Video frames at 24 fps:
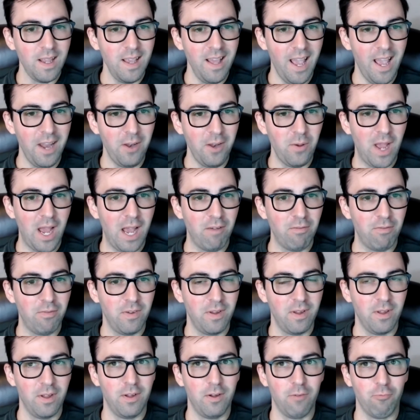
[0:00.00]
and you have
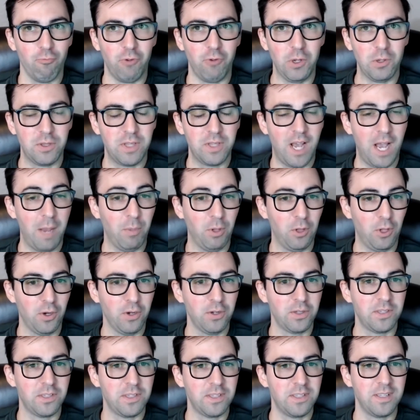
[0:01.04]
real-time
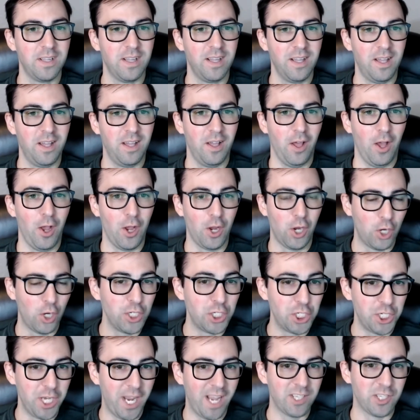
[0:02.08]
alerts, good
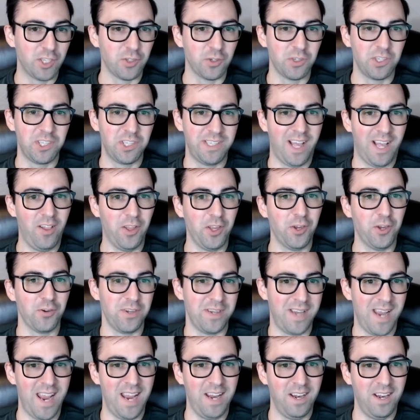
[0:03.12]
chance they're selling your
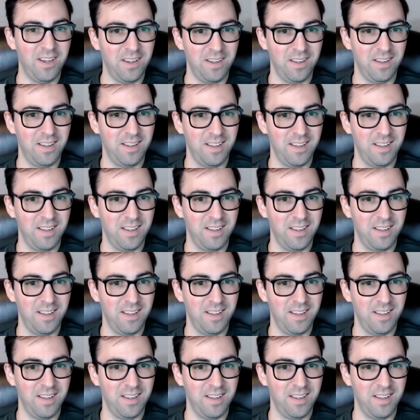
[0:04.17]
data